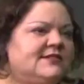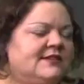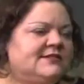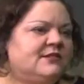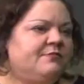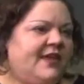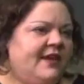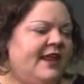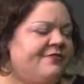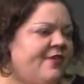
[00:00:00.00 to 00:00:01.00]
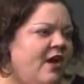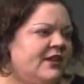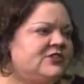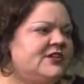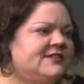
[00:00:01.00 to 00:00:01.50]
and some in
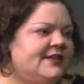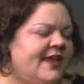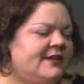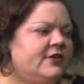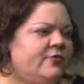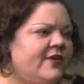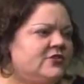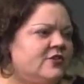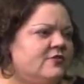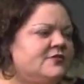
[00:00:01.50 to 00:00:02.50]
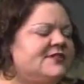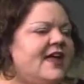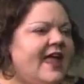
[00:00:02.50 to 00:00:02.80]
anthologies and literary journals.